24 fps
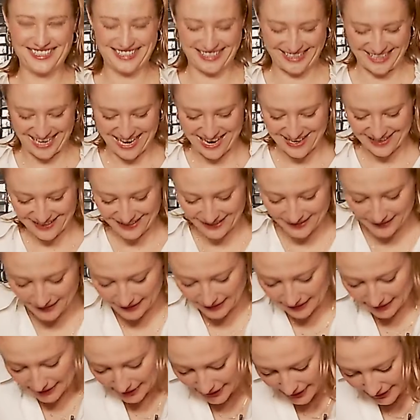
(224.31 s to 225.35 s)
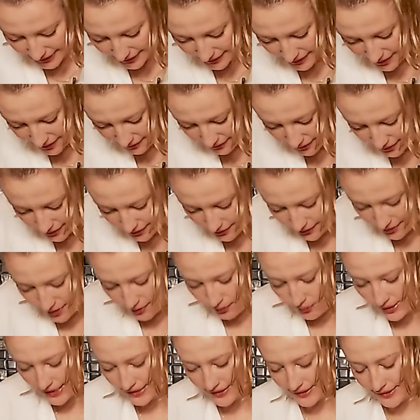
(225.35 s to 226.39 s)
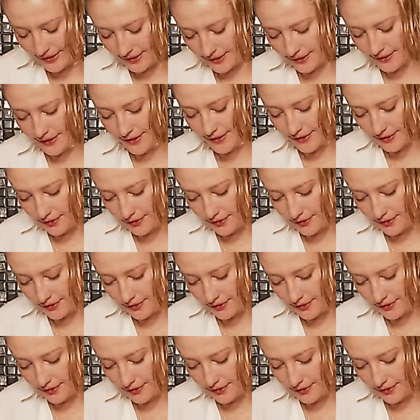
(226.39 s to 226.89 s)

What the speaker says: stock. You know, there's no waste here at